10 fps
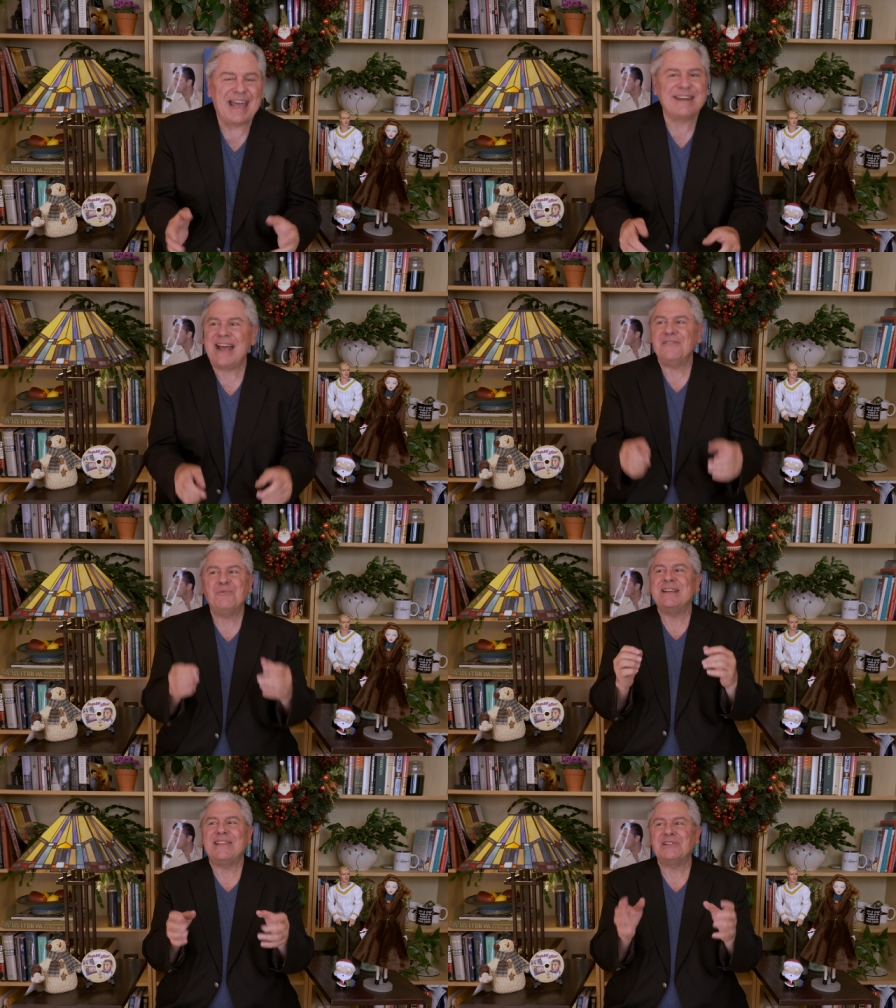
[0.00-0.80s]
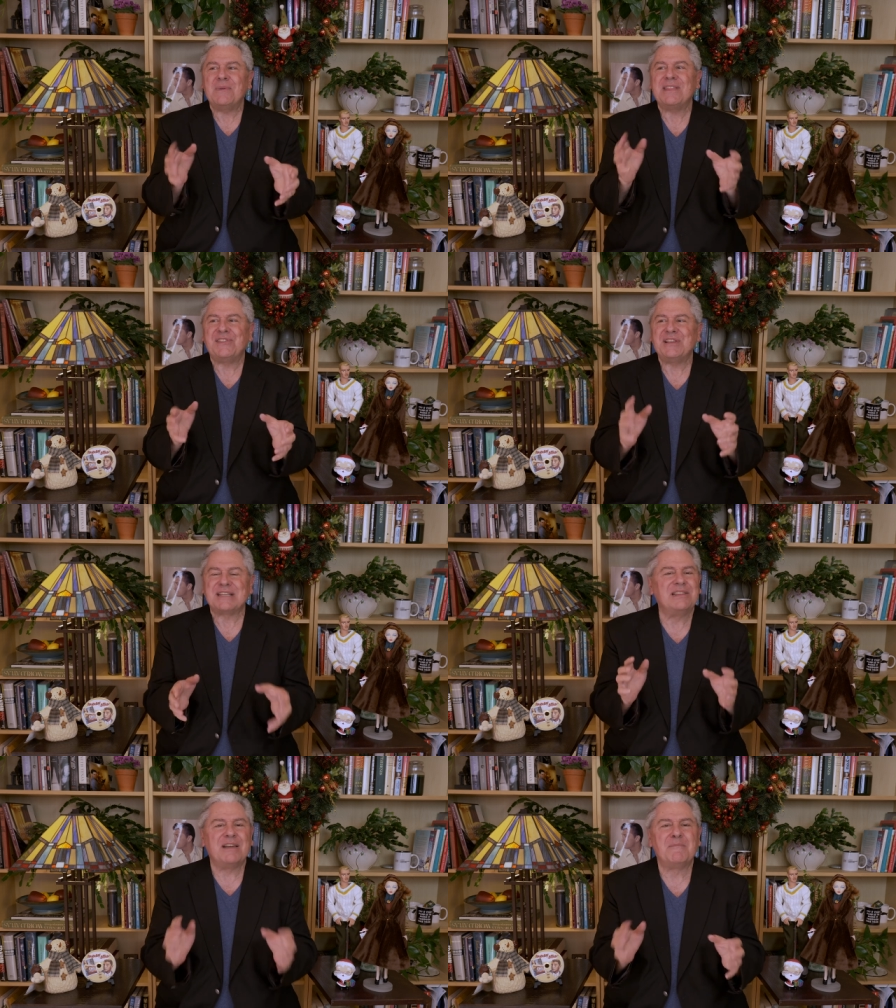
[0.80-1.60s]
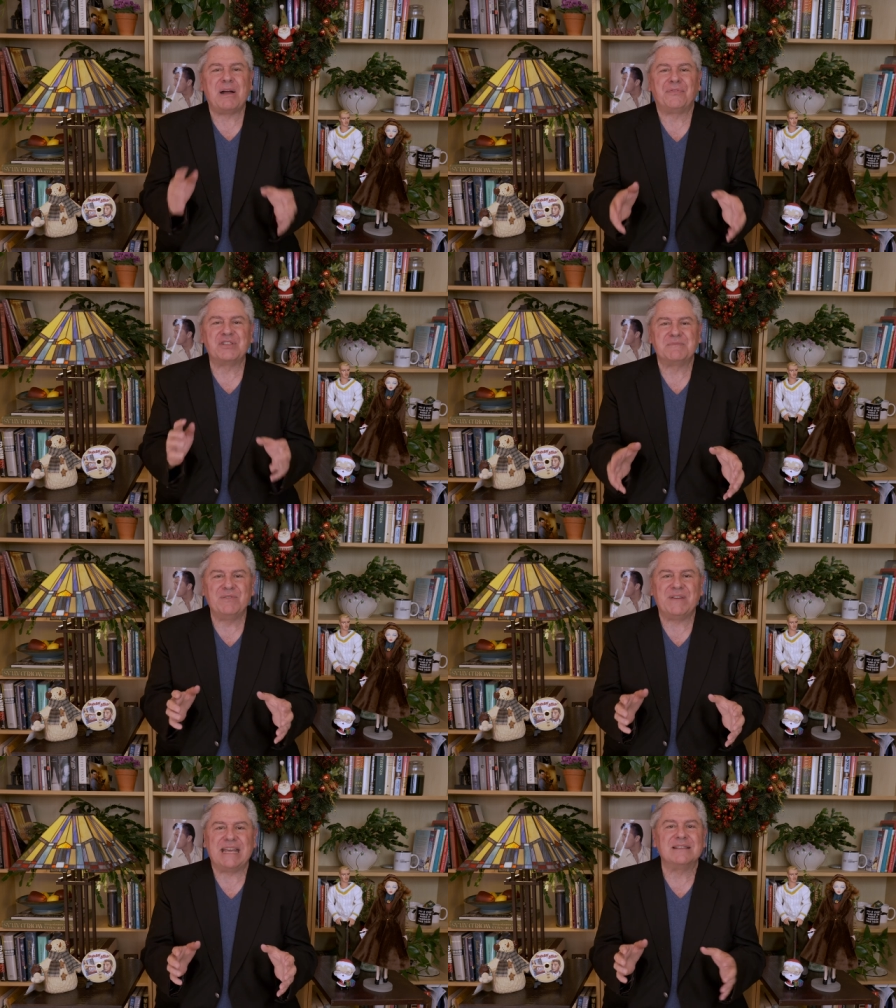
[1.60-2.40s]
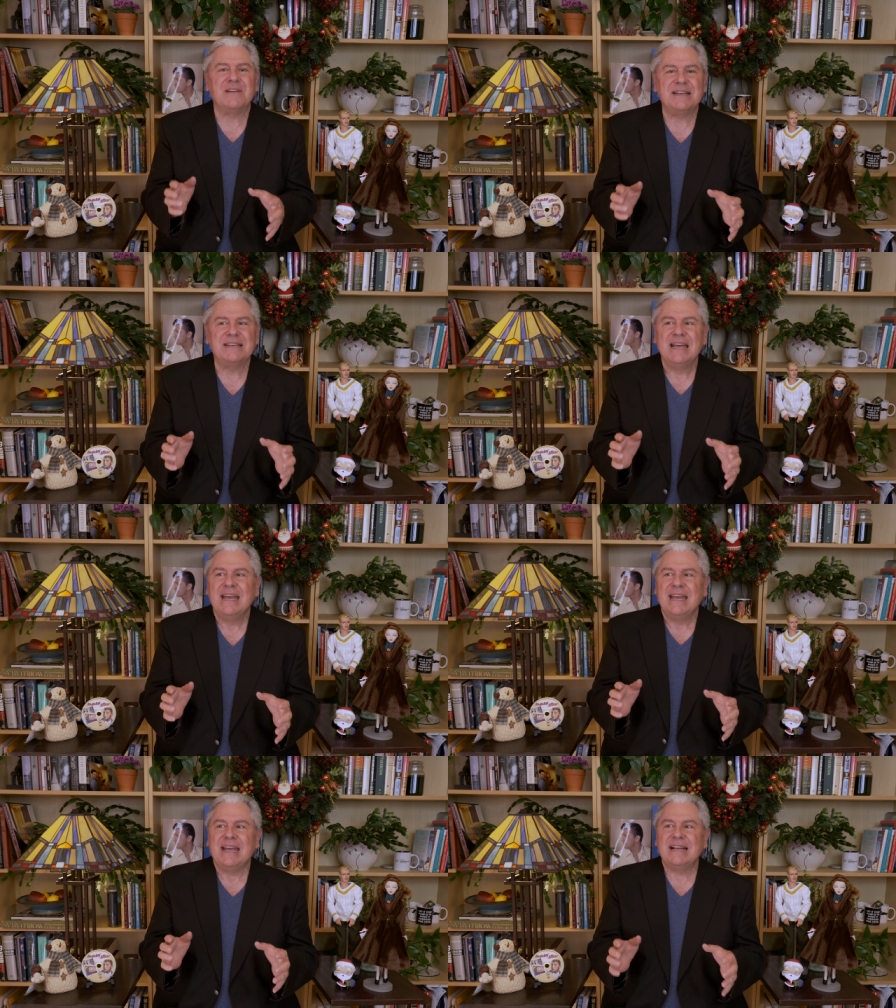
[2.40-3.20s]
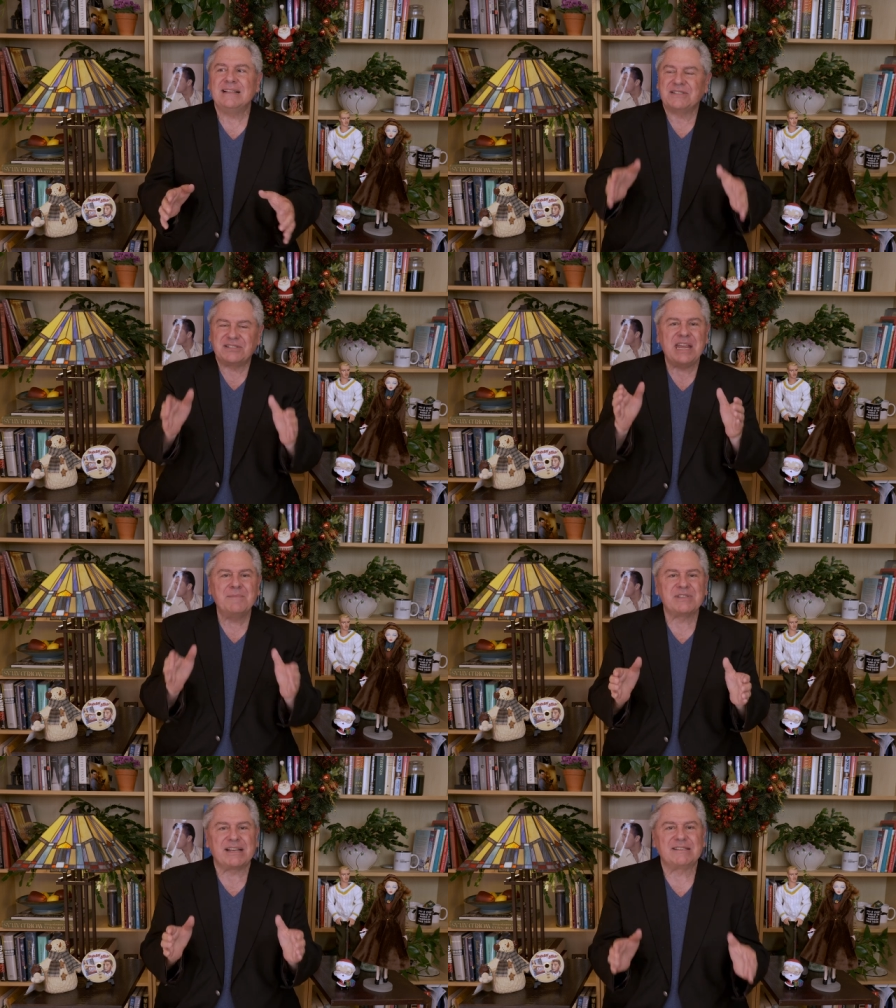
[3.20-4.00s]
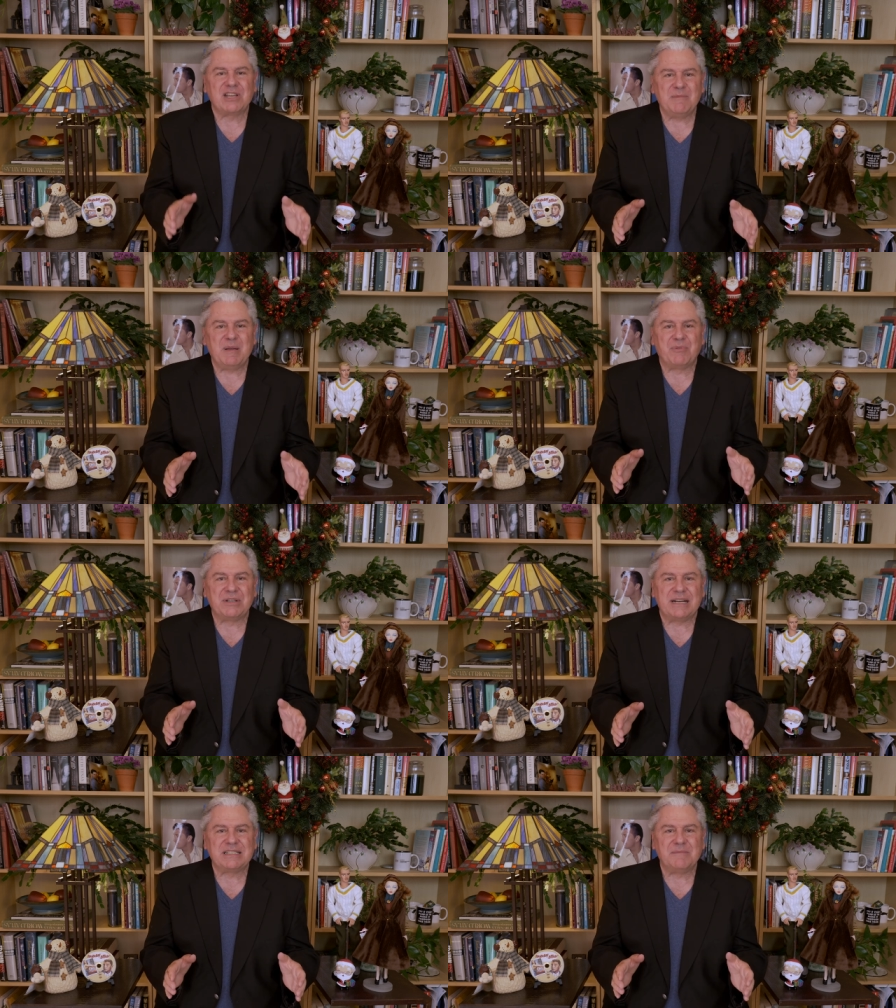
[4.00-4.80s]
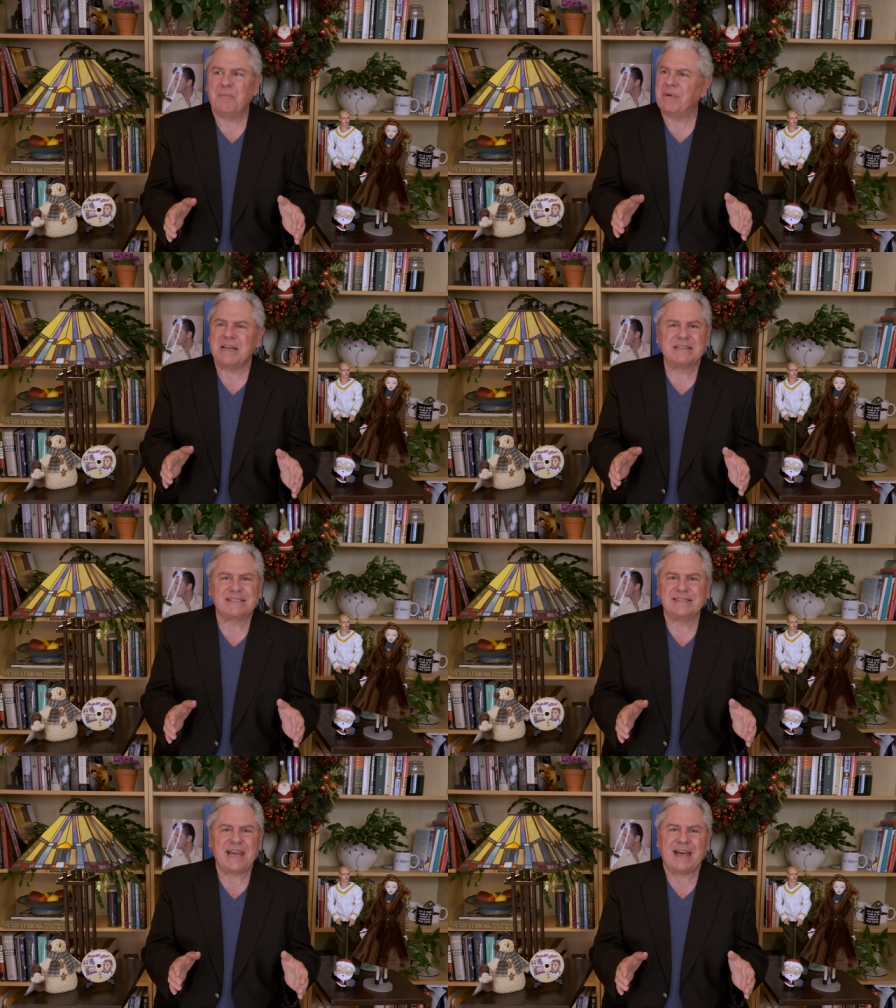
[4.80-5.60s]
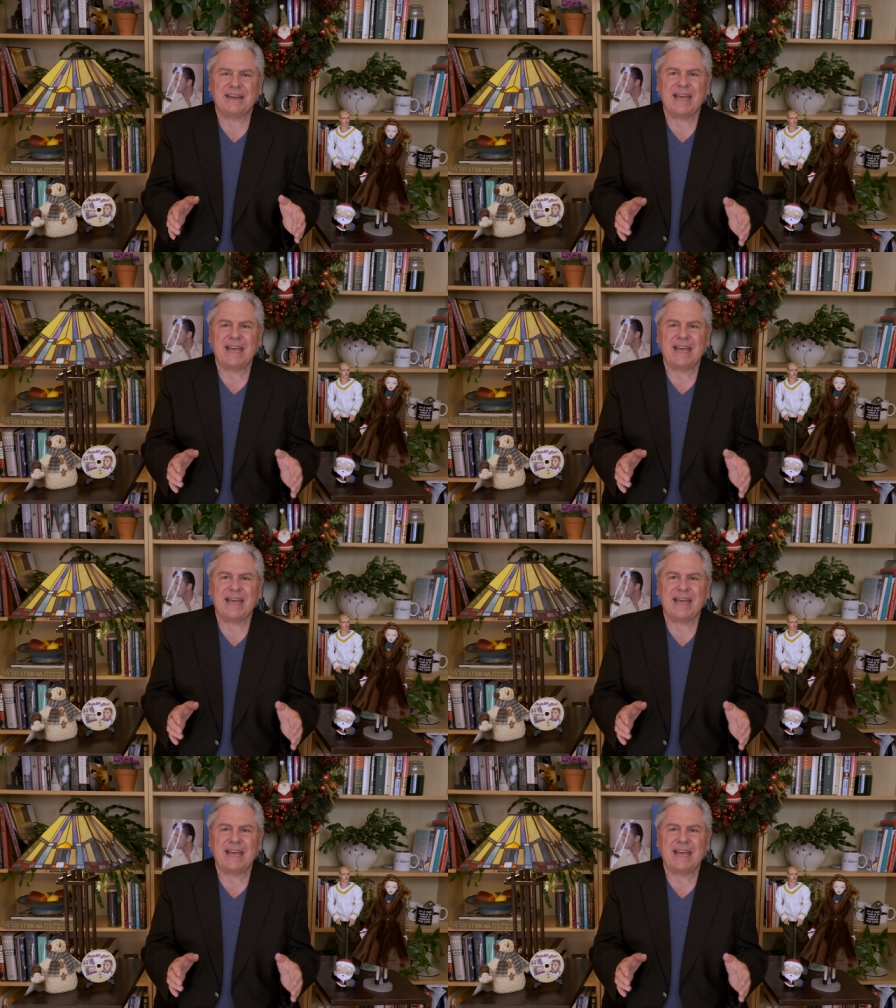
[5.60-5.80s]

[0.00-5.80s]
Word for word: And I one of, that's one of the things I love about this movie. It, it, it seems like it's going to be predictable, but it's not.